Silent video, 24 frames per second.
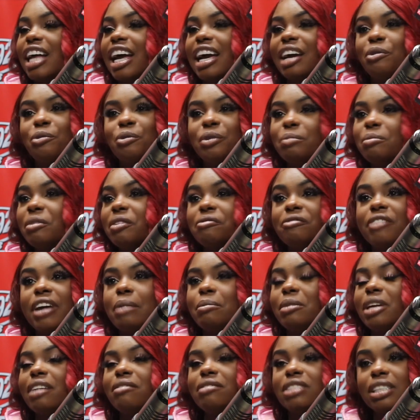Like, we've been
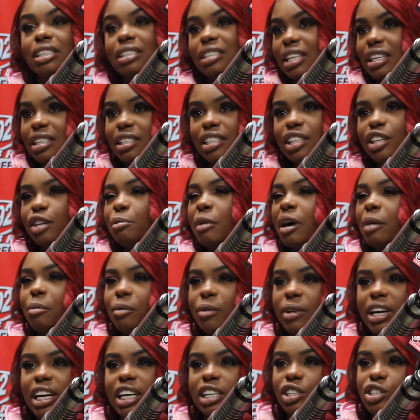family ever since. That's still my
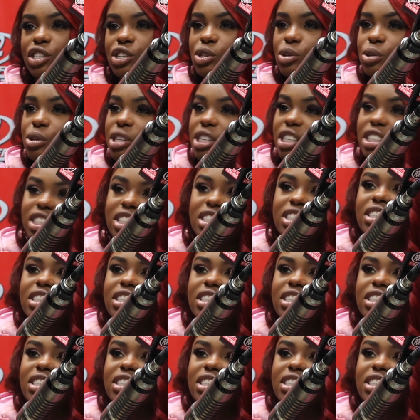boy. That's George.